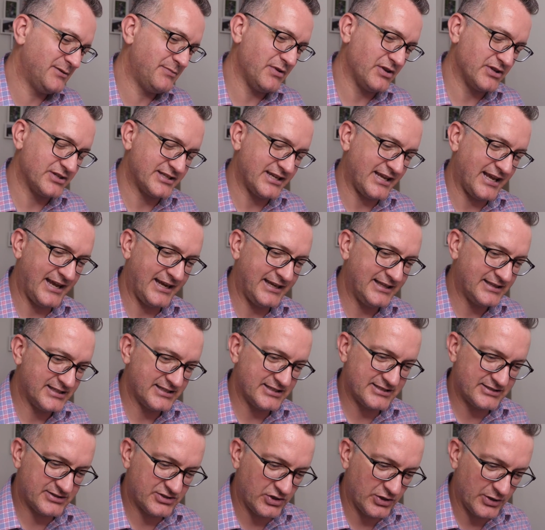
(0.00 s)
To be honest, I hate
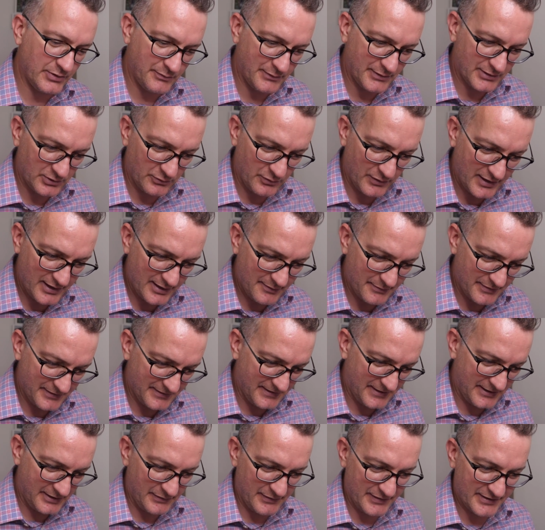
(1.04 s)
this term middleware,
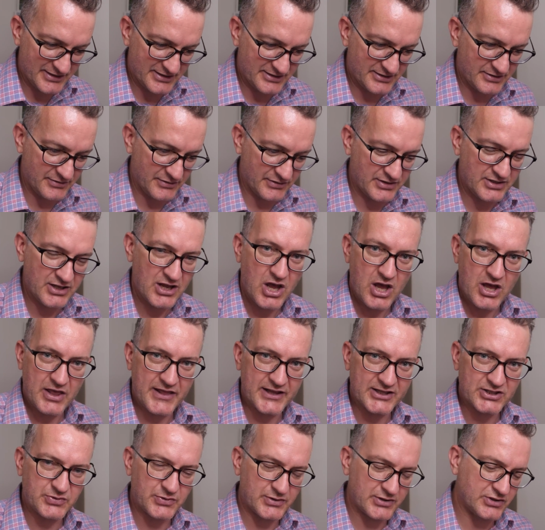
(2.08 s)
but anyway,
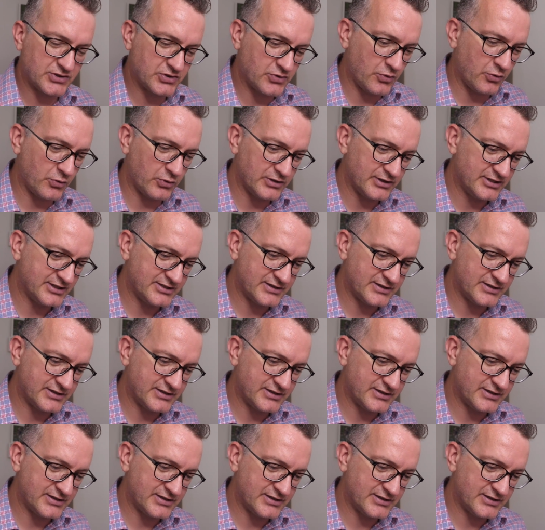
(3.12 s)
that's what it's called.